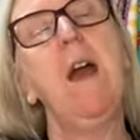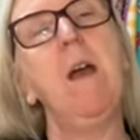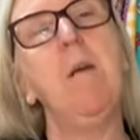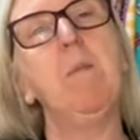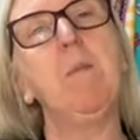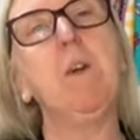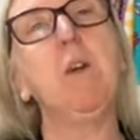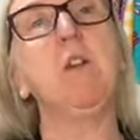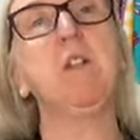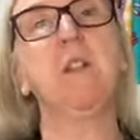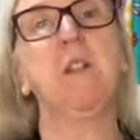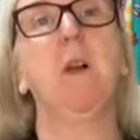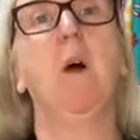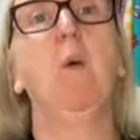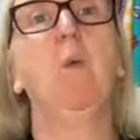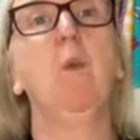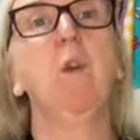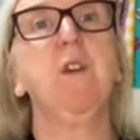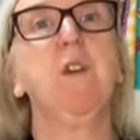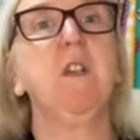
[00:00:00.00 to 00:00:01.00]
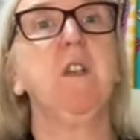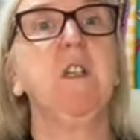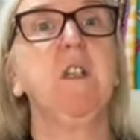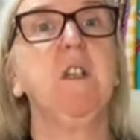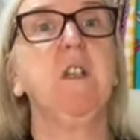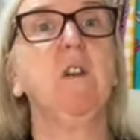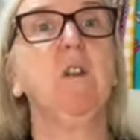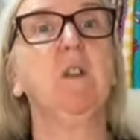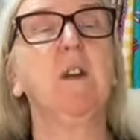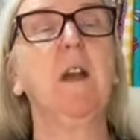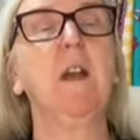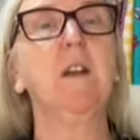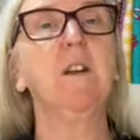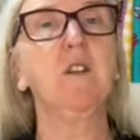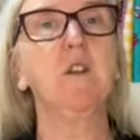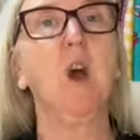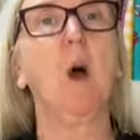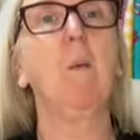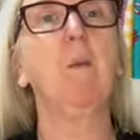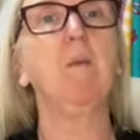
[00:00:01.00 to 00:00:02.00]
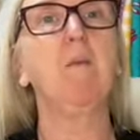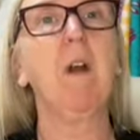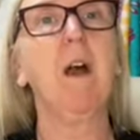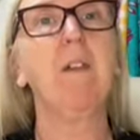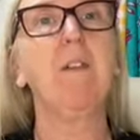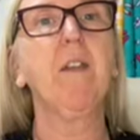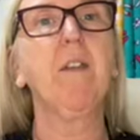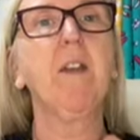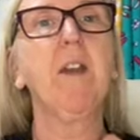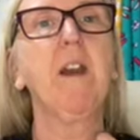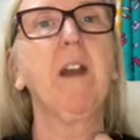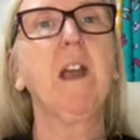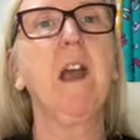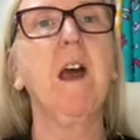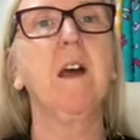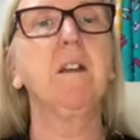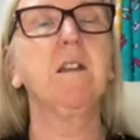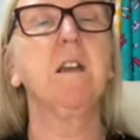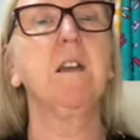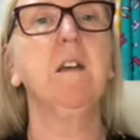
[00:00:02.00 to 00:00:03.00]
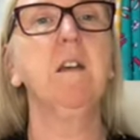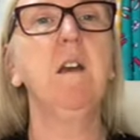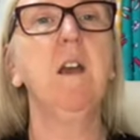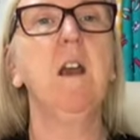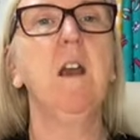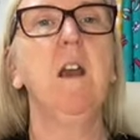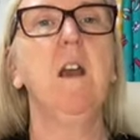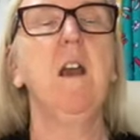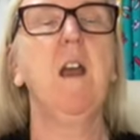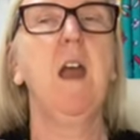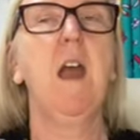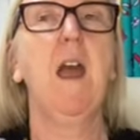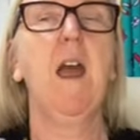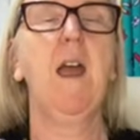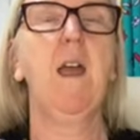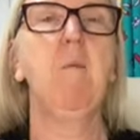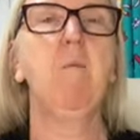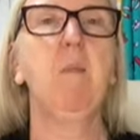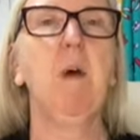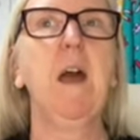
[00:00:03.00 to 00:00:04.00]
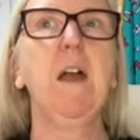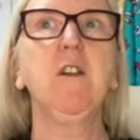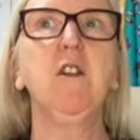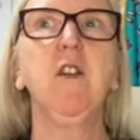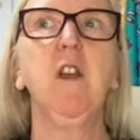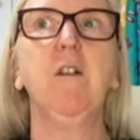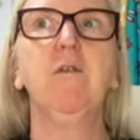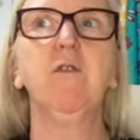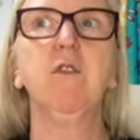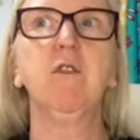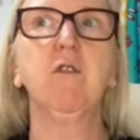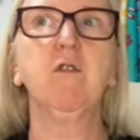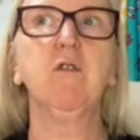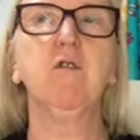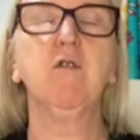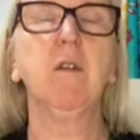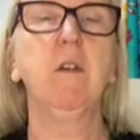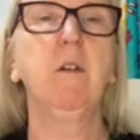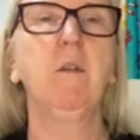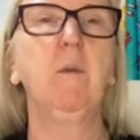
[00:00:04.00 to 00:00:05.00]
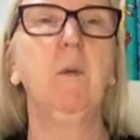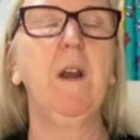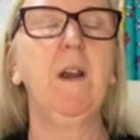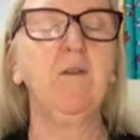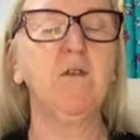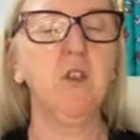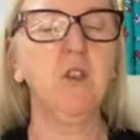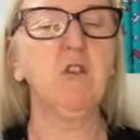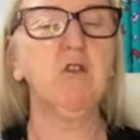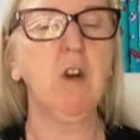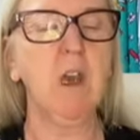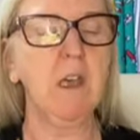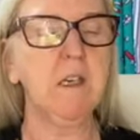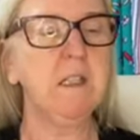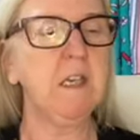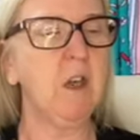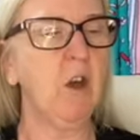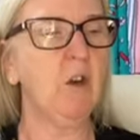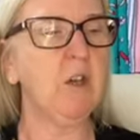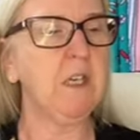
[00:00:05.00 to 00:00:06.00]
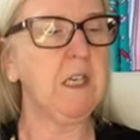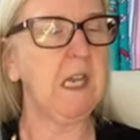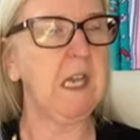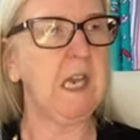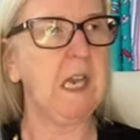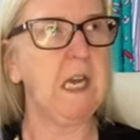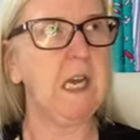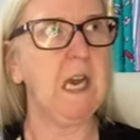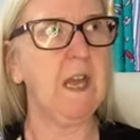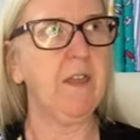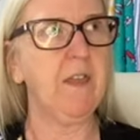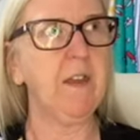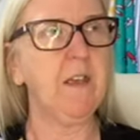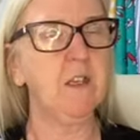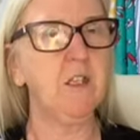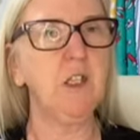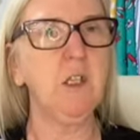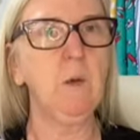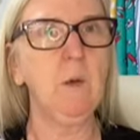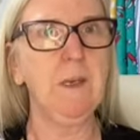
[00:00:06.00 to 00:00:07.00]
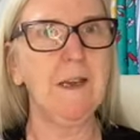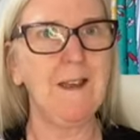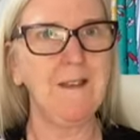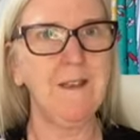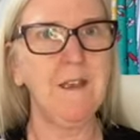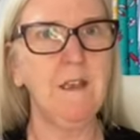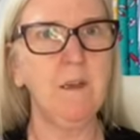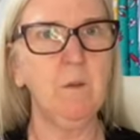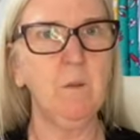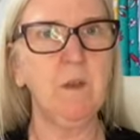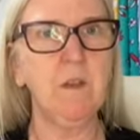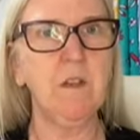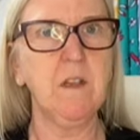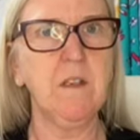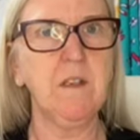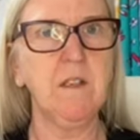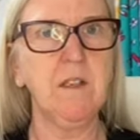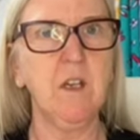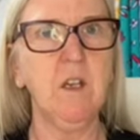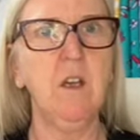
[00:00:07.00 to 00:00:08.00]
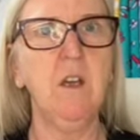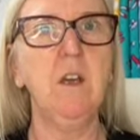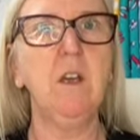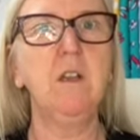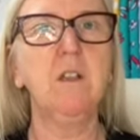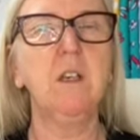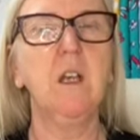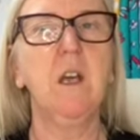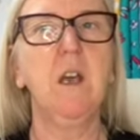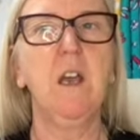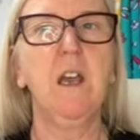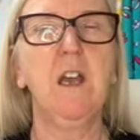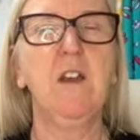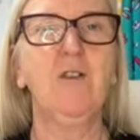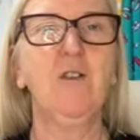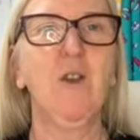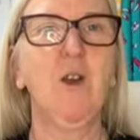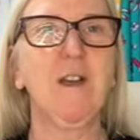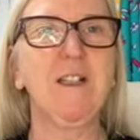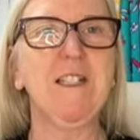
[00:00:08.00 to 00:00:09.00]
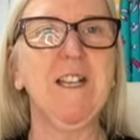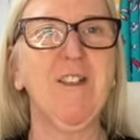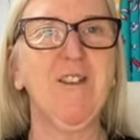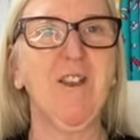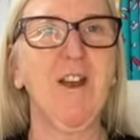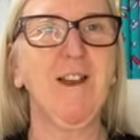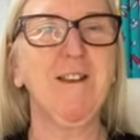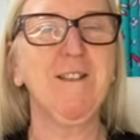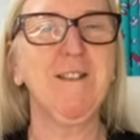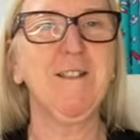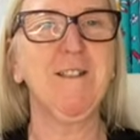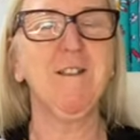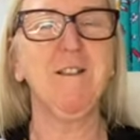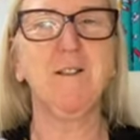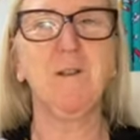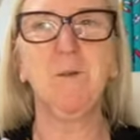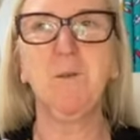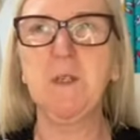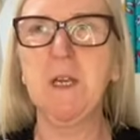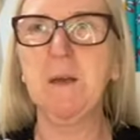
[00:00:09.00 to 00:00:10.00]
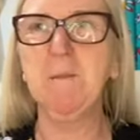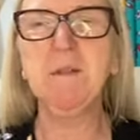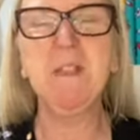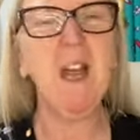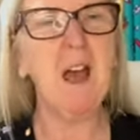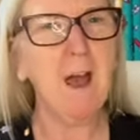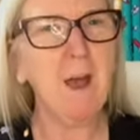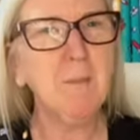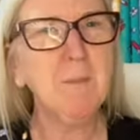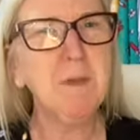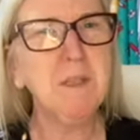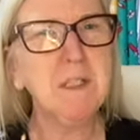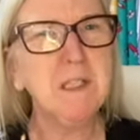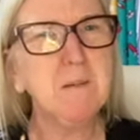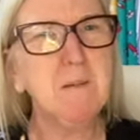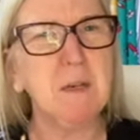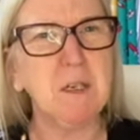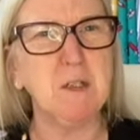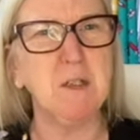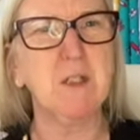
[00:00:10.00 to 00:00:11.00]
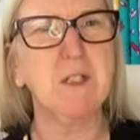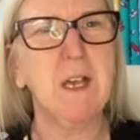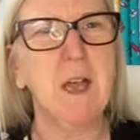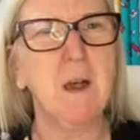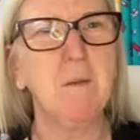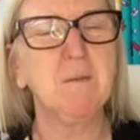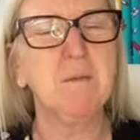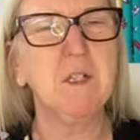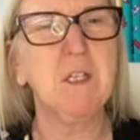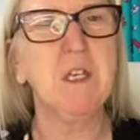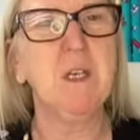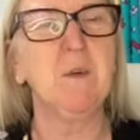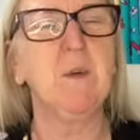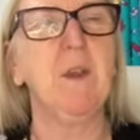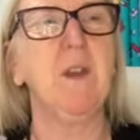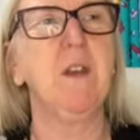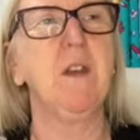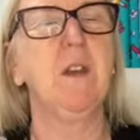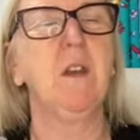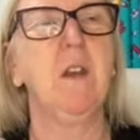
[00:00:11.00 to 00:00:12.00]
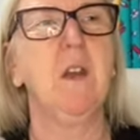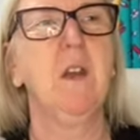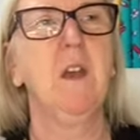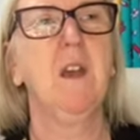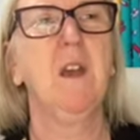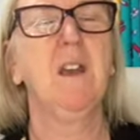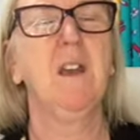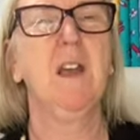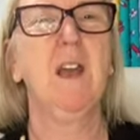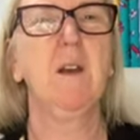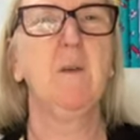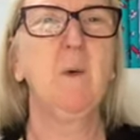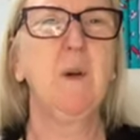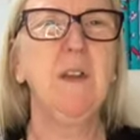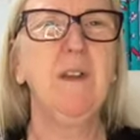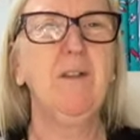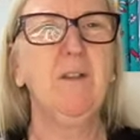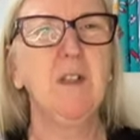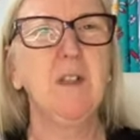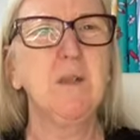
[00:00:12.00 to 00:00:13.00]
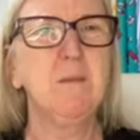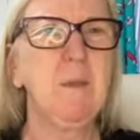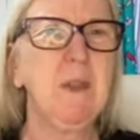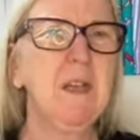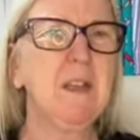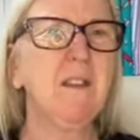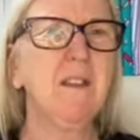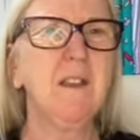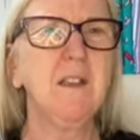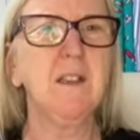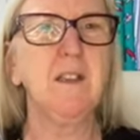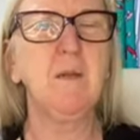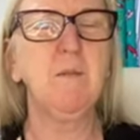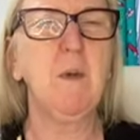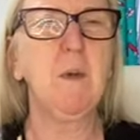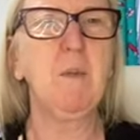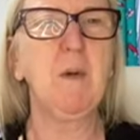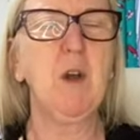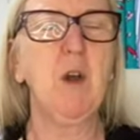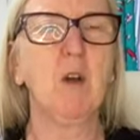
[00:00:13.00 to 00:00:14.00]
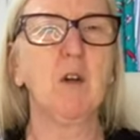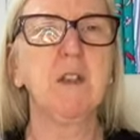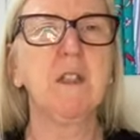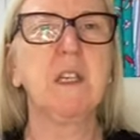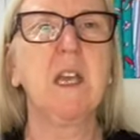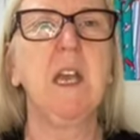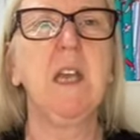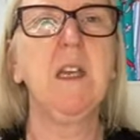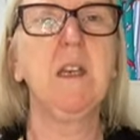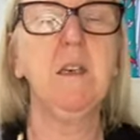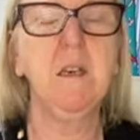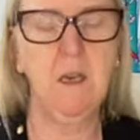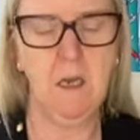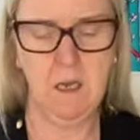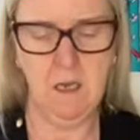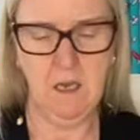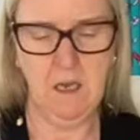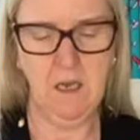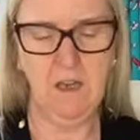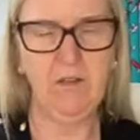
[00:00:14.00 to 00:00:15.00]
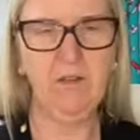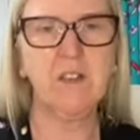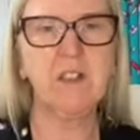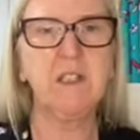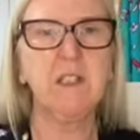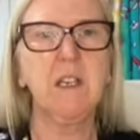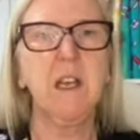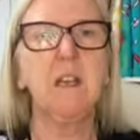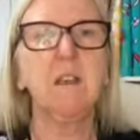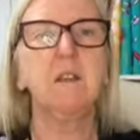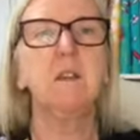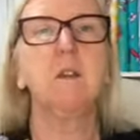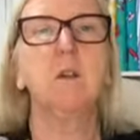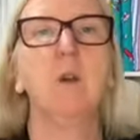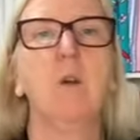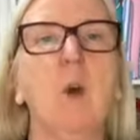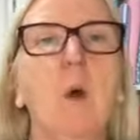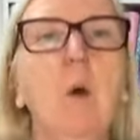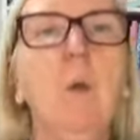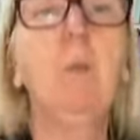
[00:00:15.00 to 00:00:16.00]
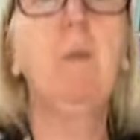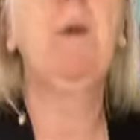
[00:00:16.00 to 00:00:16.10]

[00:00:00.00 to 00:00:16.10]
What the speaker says: because I wanted it to look like a top rather than a cardigan. But actually when I've just tried it on again, I think I do like it with this skirt, even though I said that I didn't. Sometimes that happens to me. Does it happen to you that you kind of, when you first make things, you're maybe not as keen? If I stand up,